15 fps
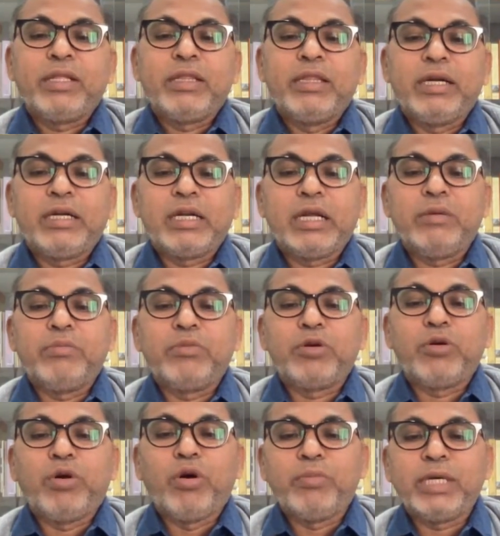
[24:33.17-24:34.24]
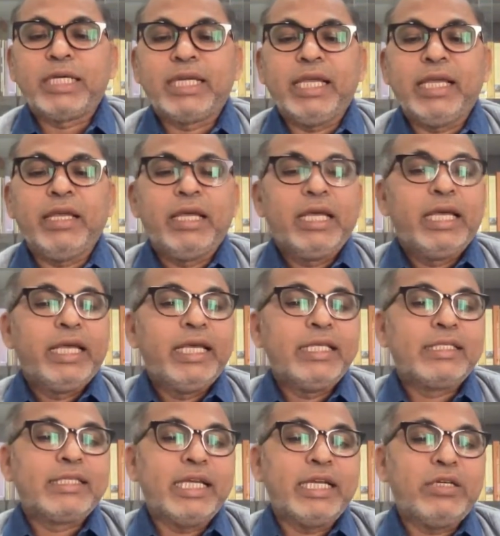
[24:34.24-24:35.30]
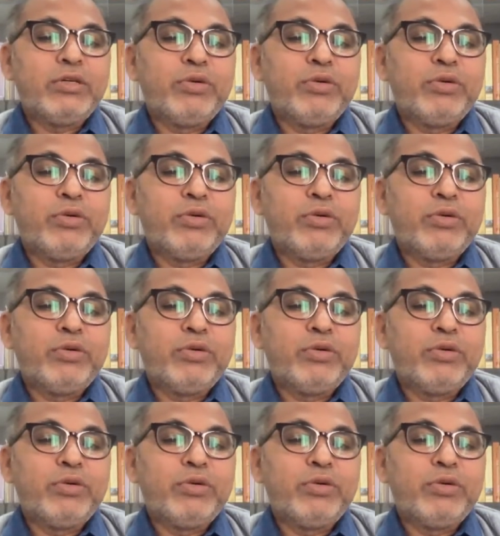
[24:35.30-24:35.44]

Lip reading: The term Komati is said